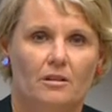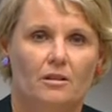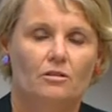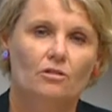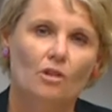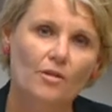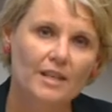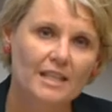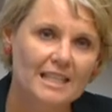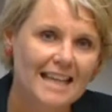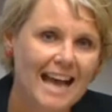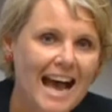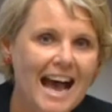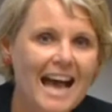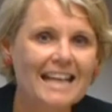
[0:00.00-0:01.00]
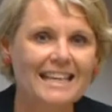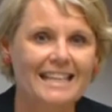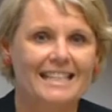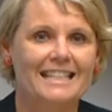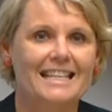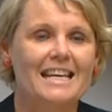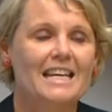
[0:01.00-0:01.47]
So the
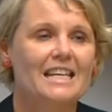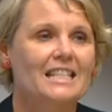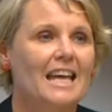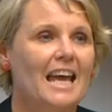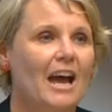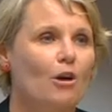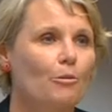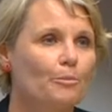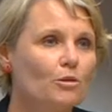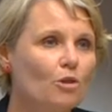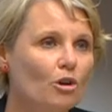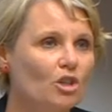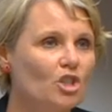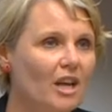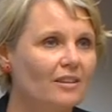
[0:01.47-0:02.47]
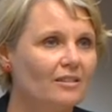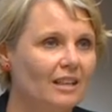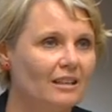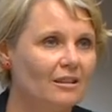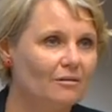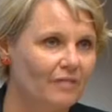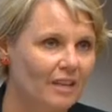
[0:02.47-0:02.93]
target to help not just
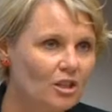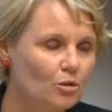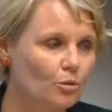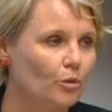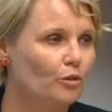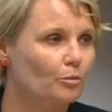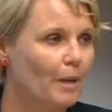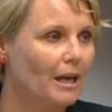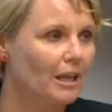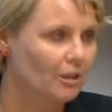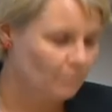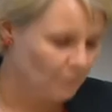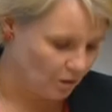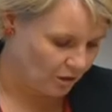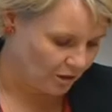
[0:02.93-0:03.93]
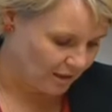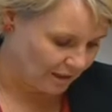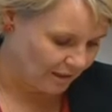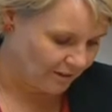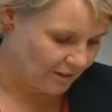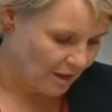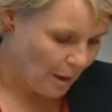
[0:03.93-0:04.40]
individuals but
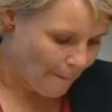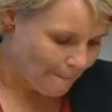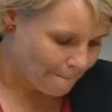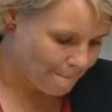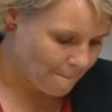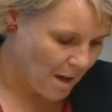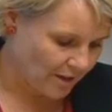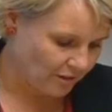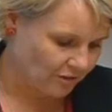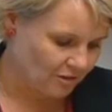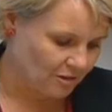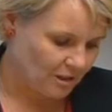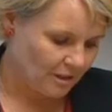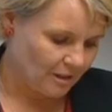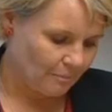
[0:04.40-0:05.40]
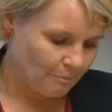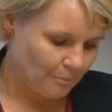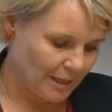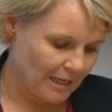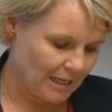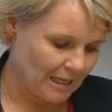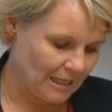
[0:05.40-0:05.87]
communities must
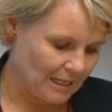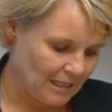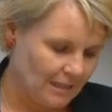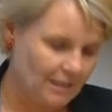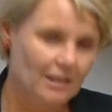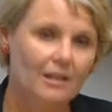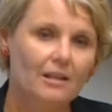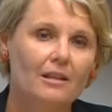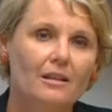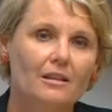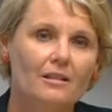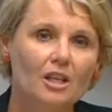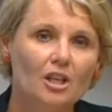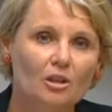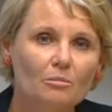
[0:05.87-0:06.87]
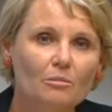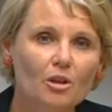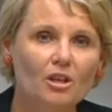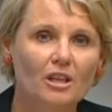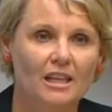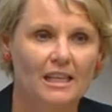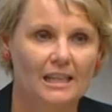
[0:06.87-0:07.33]
be the
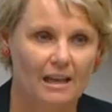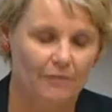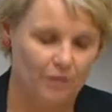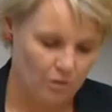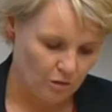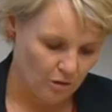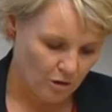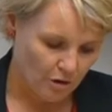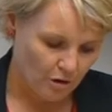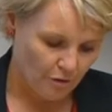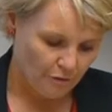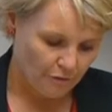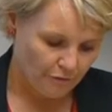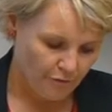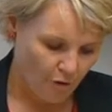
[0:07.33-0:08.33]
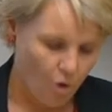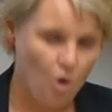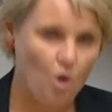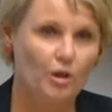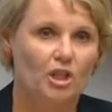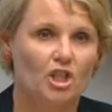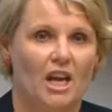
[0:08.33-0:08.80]
community level
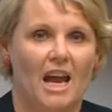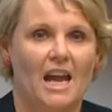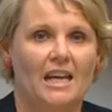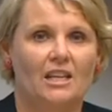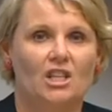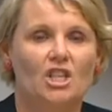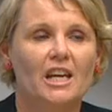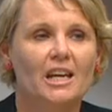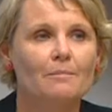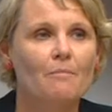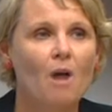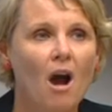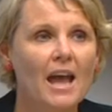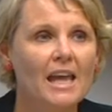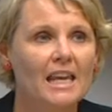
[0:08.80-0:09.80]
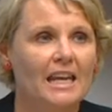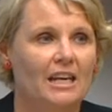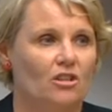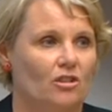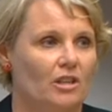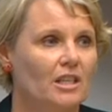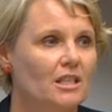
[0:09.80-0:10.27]
for change. In my
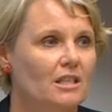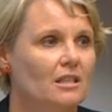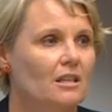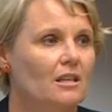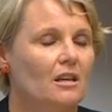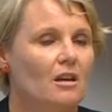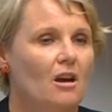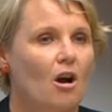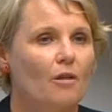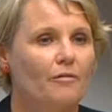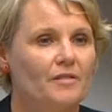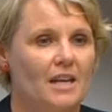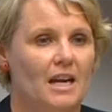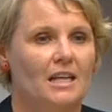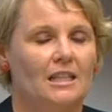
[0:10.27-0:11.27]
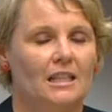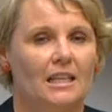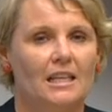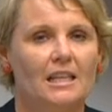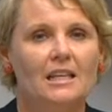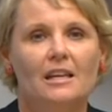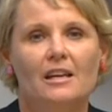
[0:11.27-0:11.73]
electorate of
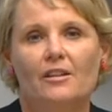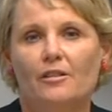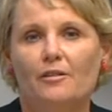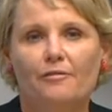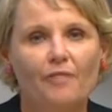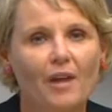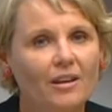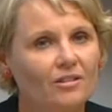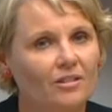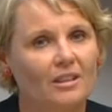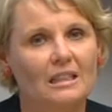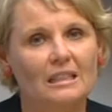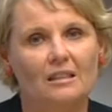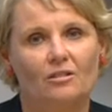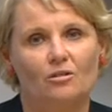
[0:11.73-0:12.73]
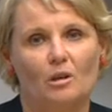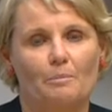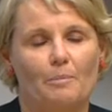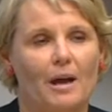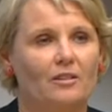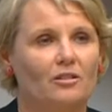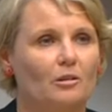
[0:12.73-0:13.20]
Dunkley, the Frankston and District
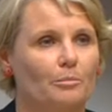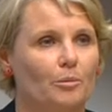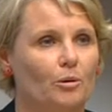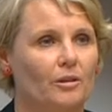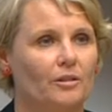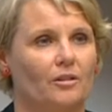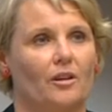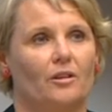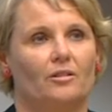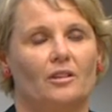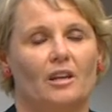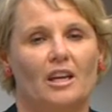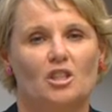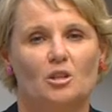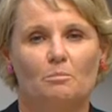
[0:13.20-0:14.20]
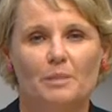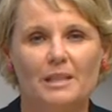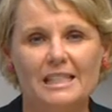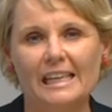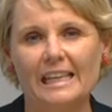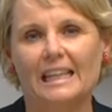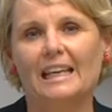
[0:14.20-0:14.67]
Basketball Association,
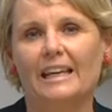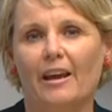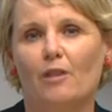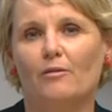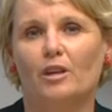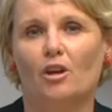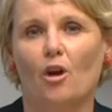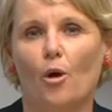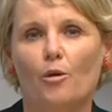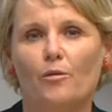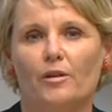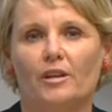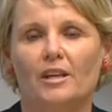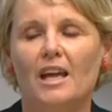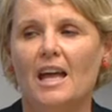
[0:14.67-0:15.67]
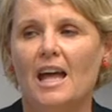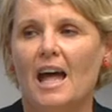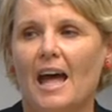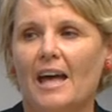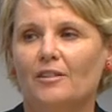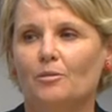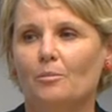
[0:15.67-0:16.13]
particularly over COVID,
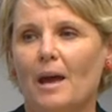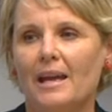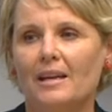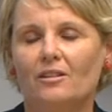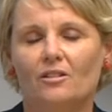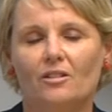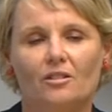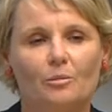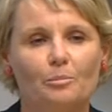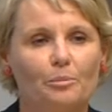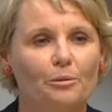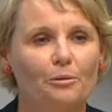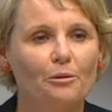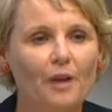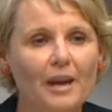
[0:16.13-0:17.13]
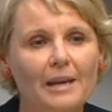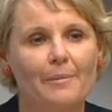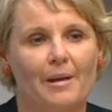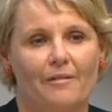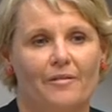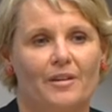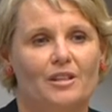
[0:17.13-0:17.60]
has made supreme
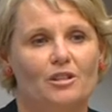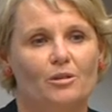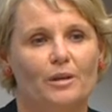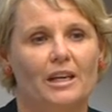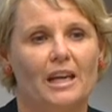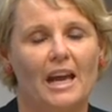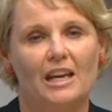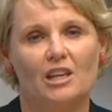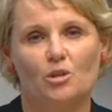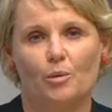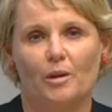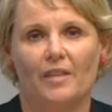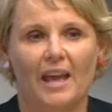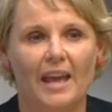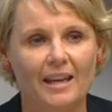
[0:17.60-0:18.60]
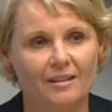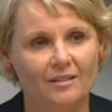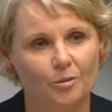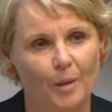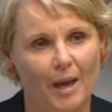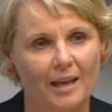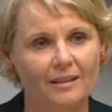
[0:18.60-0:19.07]
effort to engage with
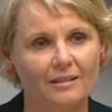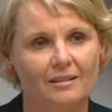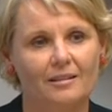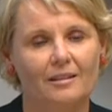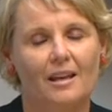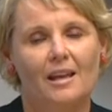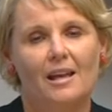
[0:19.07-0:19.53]
Headspace